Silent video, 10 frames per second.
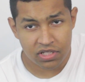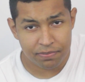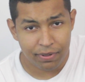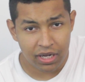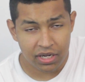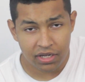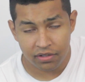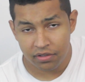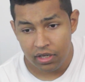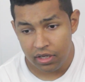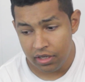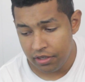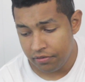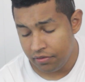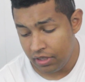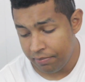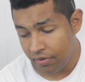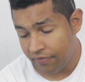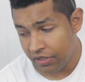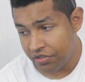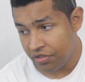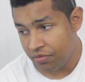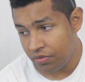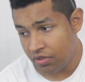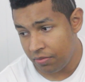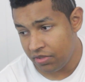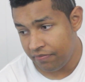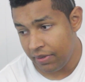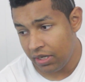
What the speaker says: spotting imperfections in terms of